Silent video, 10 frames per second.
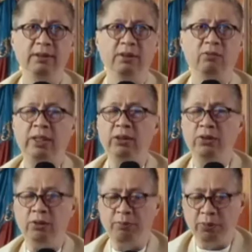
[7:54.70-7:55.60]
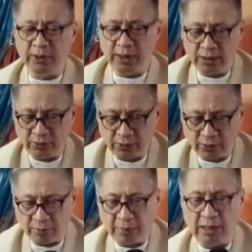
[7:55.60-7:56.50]
What do you put into
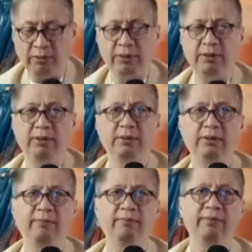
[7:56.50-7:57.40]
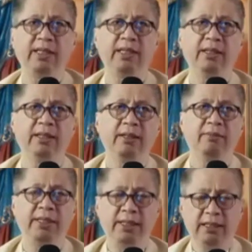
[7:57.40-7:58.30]
your mouth?
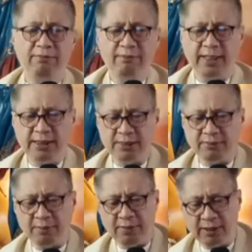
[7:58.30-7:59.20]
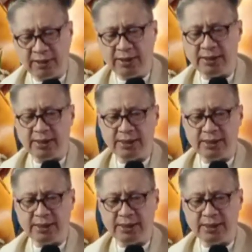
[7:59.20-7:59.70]
My dear friends, my brothers and